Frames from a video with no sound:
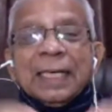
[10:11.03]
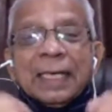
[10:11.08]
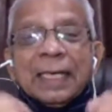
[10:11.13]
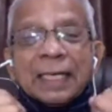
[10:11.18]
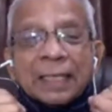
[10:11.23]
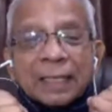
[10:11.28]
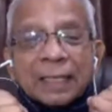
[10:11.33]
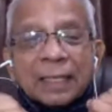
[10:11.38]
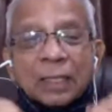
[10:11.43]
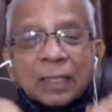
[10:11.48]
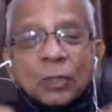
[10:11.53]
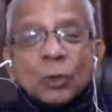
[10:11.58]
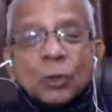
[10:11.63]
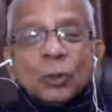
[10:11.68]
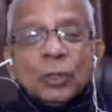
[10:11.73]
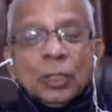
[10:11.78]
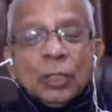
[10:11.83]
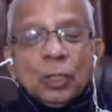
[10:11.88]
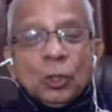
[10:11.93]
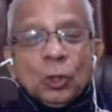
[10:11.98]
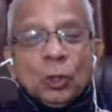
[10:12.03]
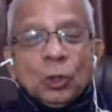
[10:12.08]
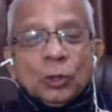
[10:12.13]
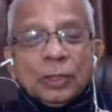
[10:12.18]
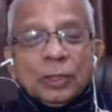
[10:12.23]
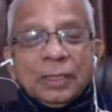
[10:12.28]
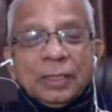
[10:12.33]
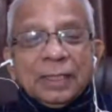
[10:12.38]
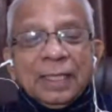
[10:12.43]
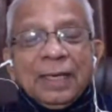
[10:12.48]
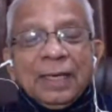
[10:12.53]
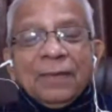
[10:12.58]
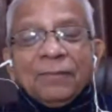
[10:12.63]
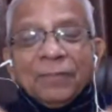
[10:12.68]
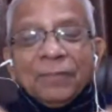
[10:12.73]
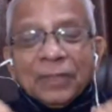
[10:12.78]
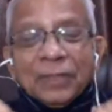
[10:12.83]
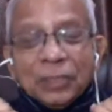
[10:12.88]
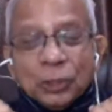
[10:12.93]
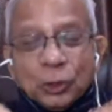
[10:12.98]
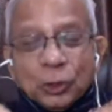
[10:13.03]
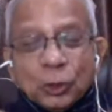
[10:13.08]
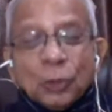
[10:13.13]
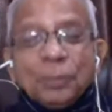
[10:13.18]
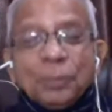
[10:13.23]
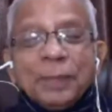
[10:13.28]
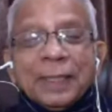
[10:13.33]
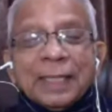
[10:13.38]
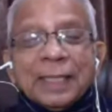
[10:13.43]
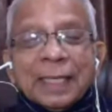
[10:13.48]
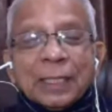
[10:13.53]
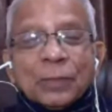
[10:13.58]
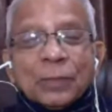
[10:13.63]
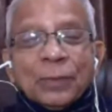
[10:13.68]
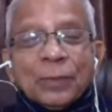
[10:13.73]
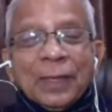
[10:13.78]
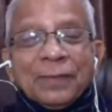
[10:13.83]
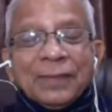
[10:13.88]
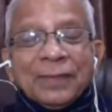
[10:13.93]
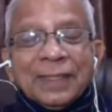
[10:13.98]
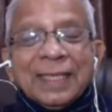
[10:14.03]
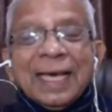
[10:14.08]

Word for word: colonial laws, which should be done away with.